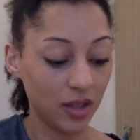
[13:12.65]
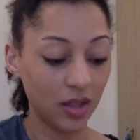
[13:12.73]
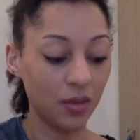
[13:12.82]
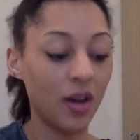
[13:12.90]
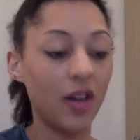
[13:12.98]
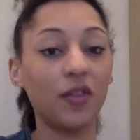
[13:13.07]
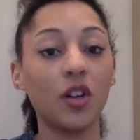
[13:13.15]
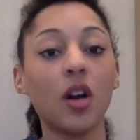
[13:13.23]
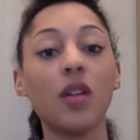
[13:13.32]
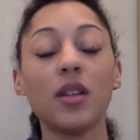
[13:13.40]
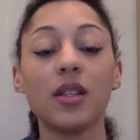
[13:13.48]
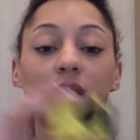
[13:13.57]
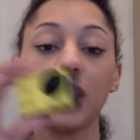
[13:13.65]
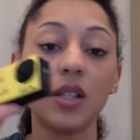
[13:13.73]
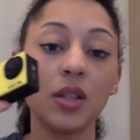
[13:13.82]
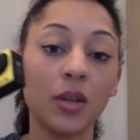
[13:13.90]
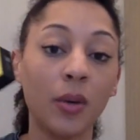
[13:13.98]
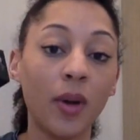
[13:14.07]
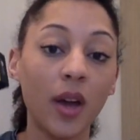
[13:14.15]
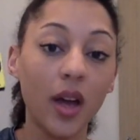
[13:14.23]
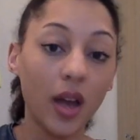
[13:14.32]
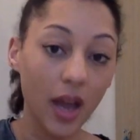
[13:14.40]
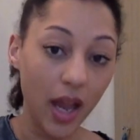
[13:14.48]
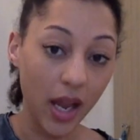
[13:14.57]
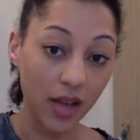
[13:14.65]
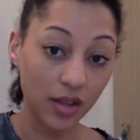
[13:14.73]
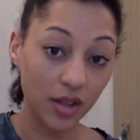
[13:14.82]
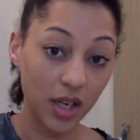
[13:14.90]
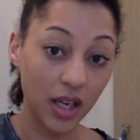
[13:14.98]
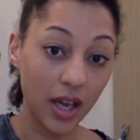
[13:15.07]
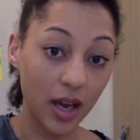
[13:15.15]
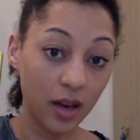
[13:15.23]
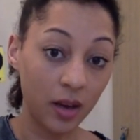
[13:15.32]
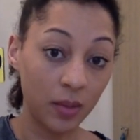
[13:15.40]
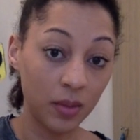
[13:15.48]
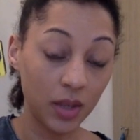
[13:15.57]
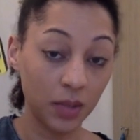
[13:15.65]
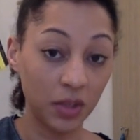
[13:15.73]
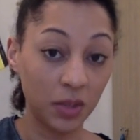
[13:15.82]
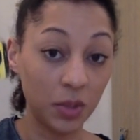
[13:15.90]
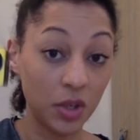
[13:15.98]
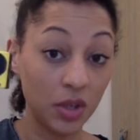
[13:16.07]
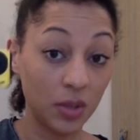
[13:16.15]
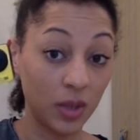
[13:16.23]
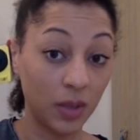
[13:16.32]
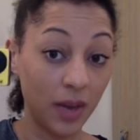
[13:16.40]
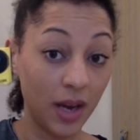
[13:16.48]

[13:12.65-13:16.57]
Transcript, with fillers: So I've got this little SJ Cam that I'm going to be using when I'm